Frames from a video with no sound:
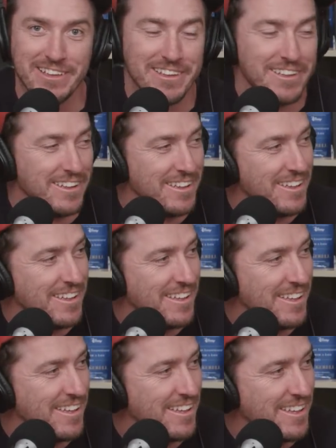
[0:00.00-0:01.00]

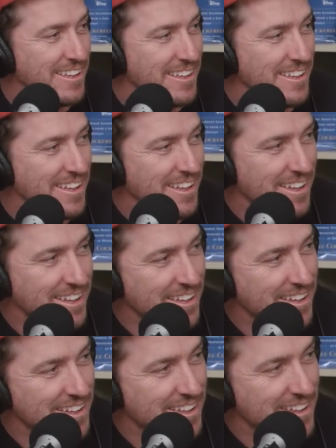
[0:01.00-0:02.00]

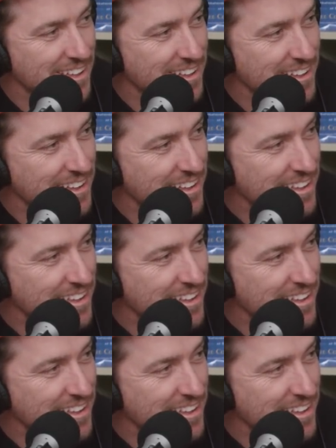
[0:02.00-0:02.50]
The person shown says nothing.